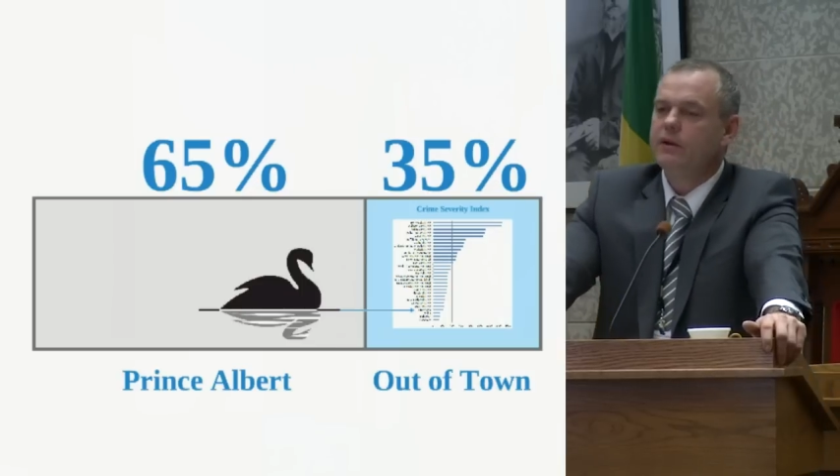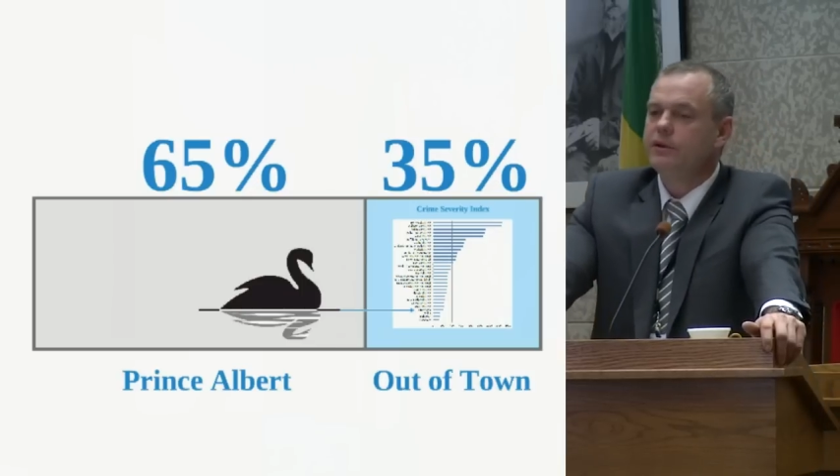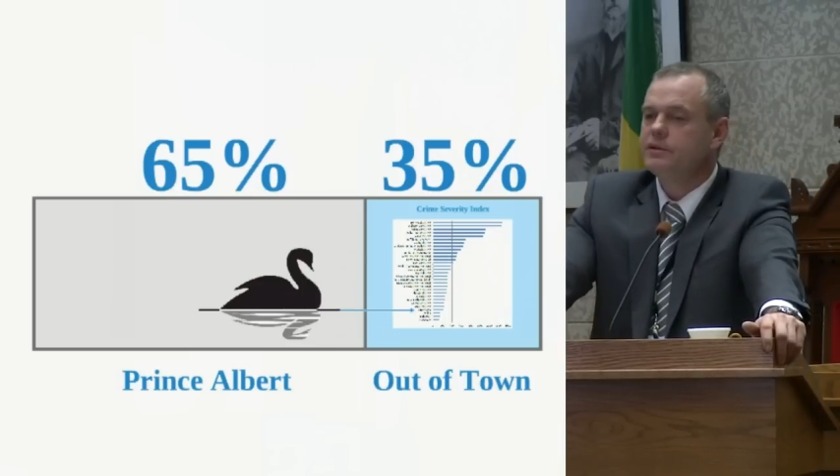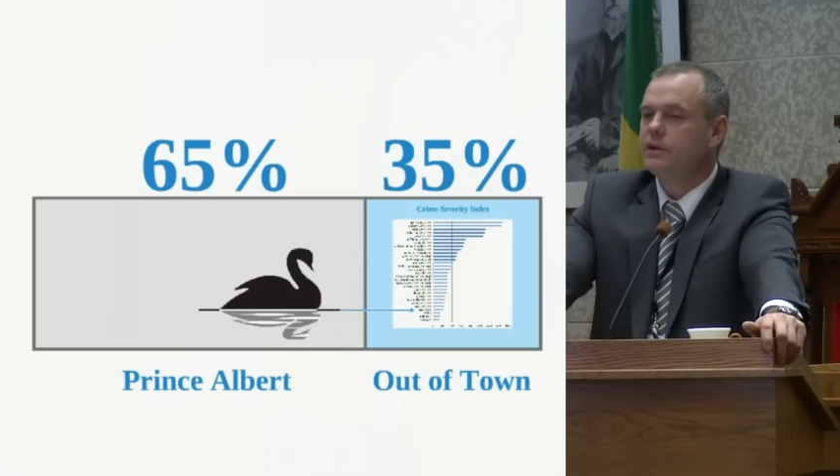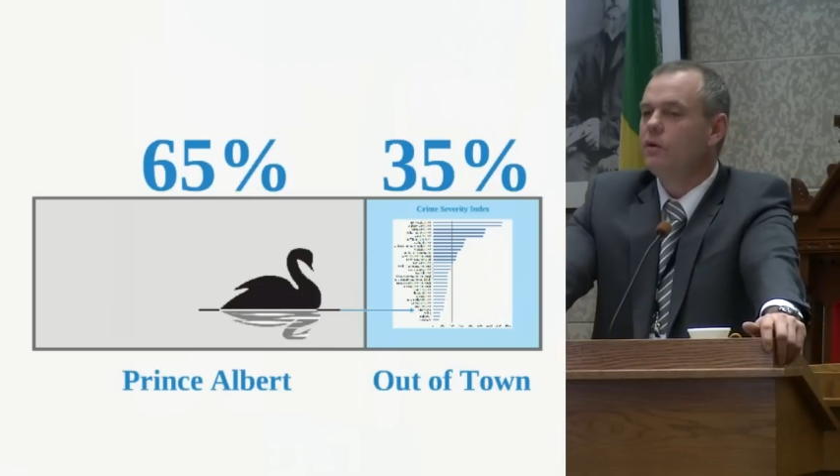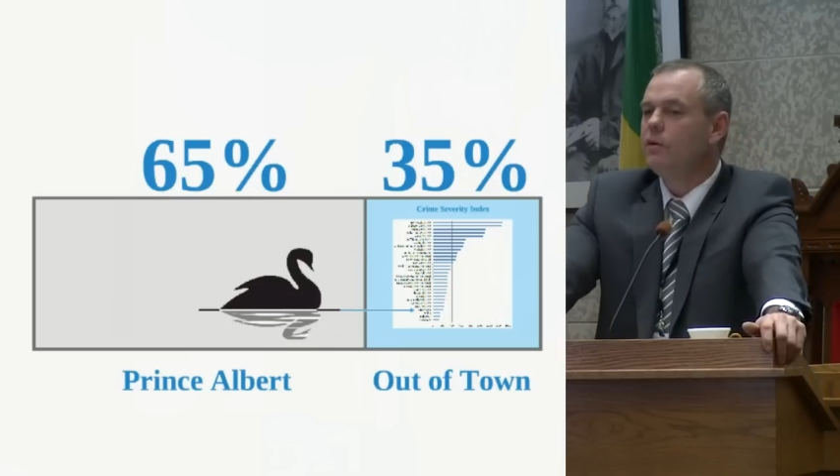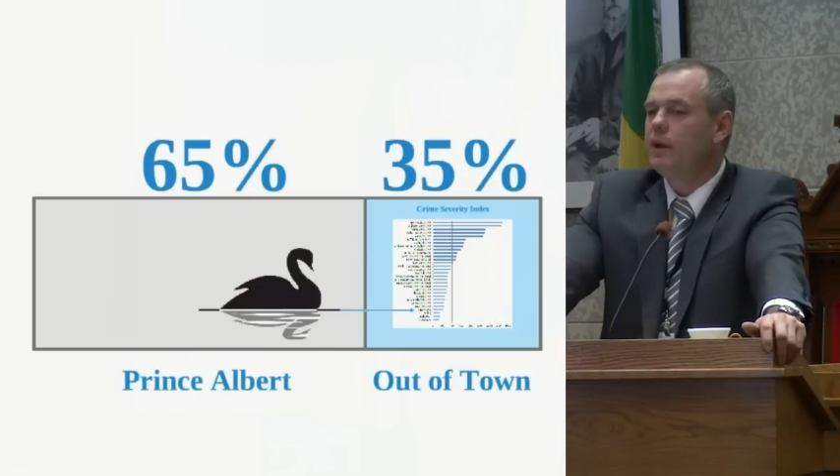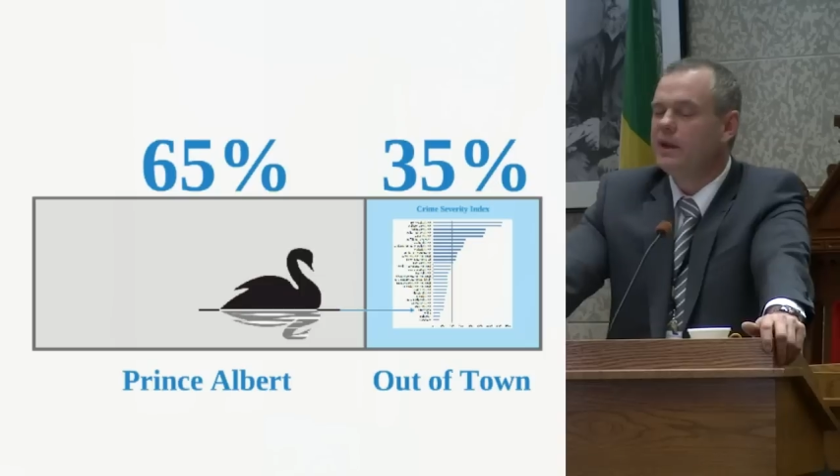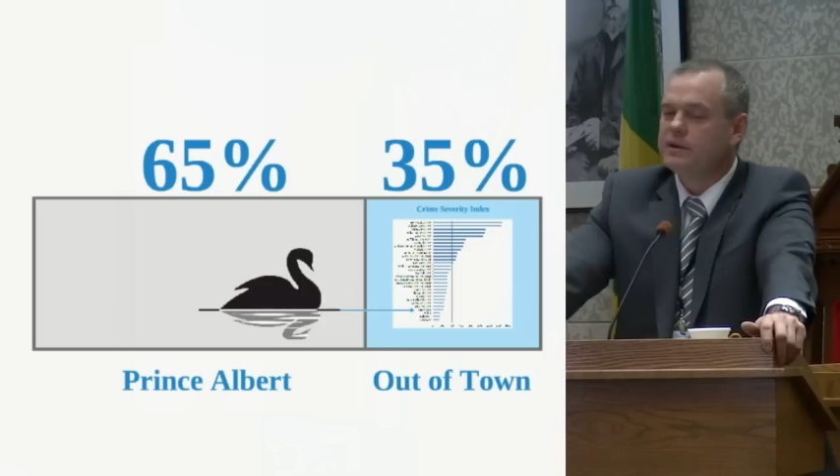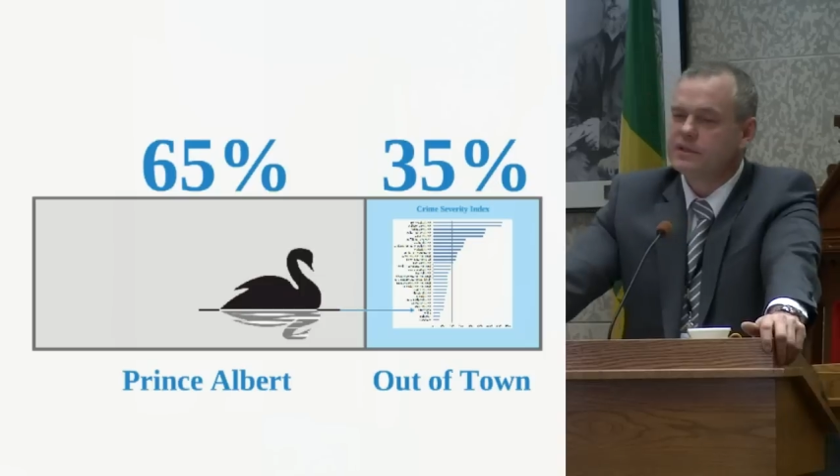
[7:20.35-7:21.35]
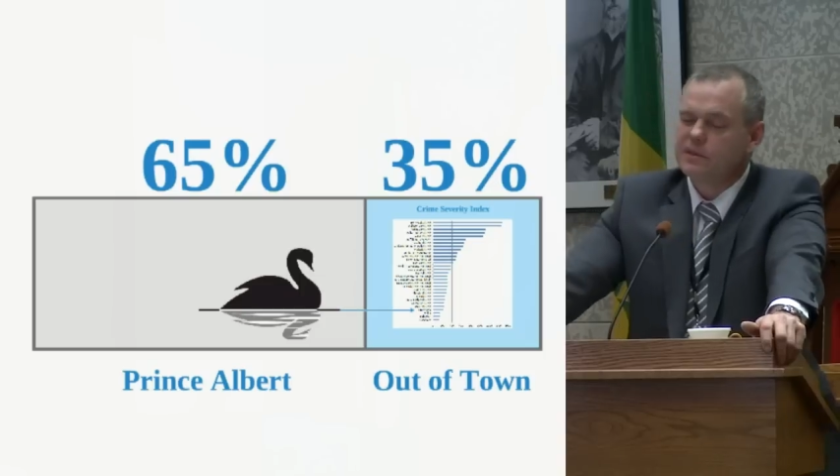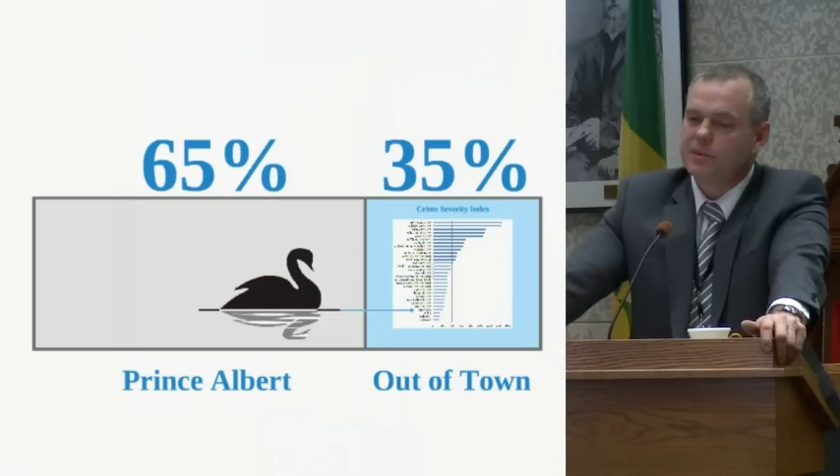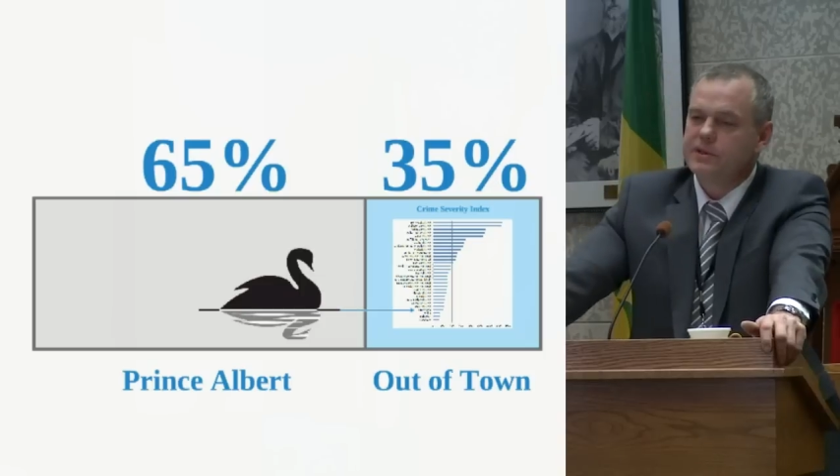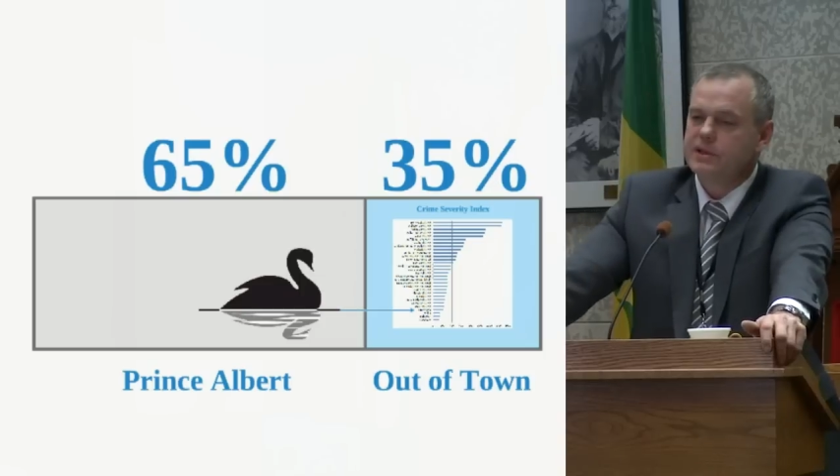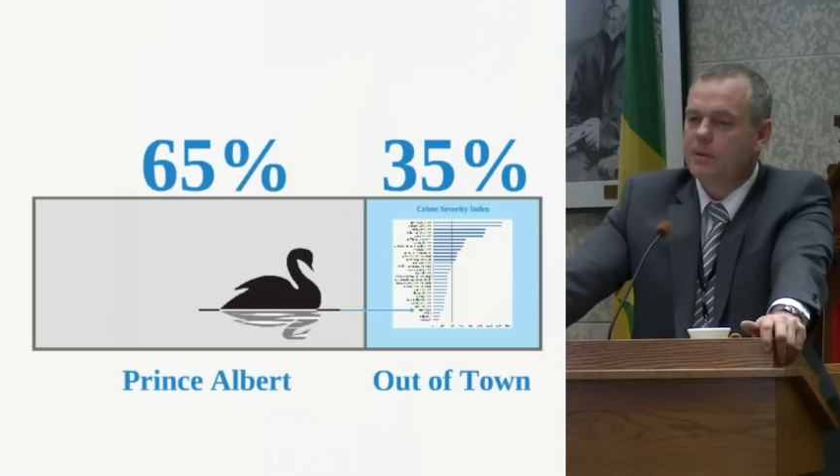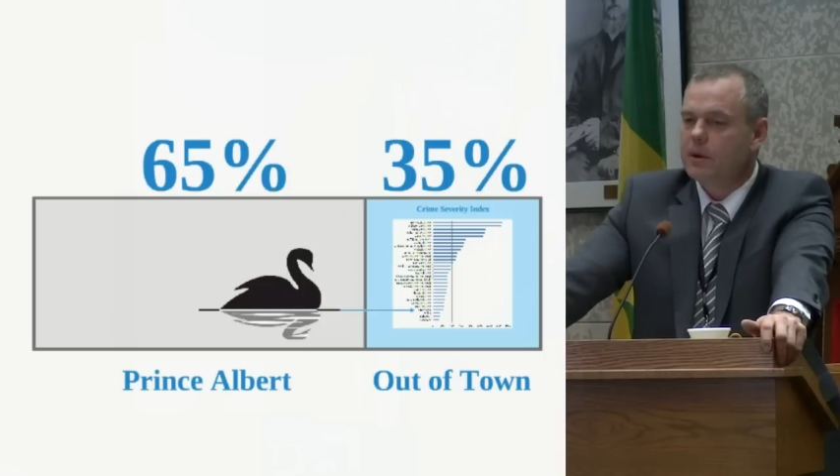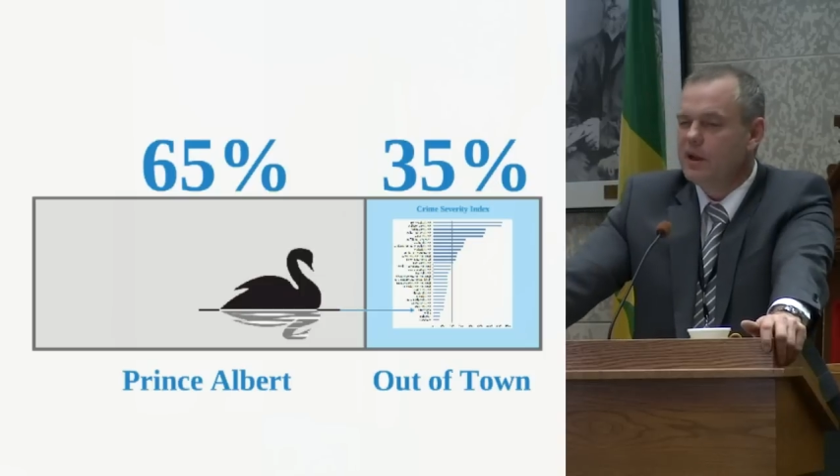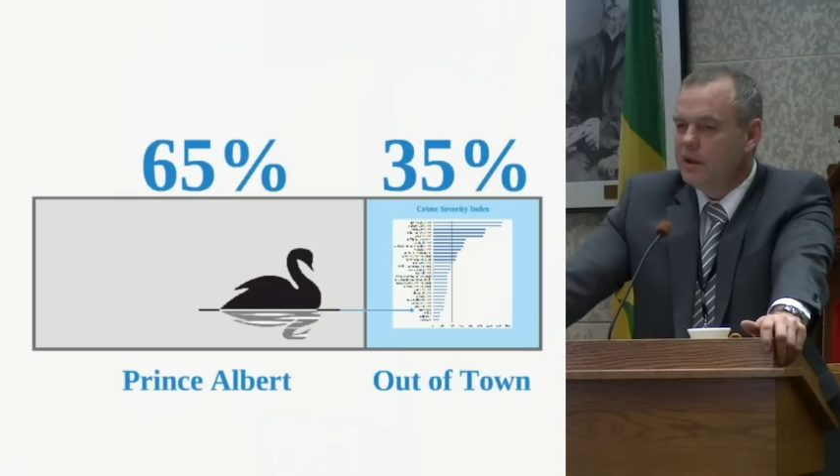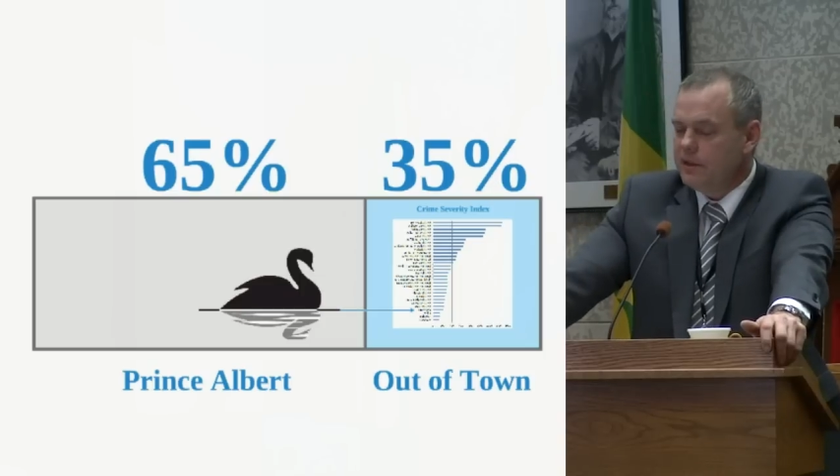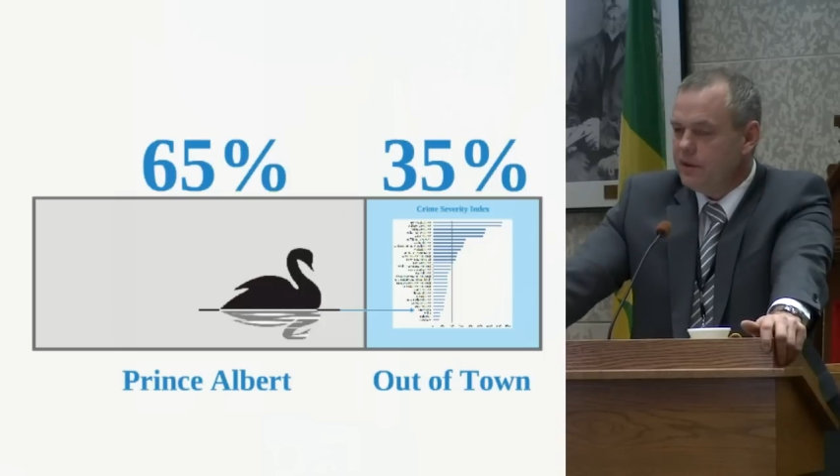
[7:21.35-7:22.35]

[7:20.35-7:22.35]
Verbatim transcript: or using a home address, and Prince Albert,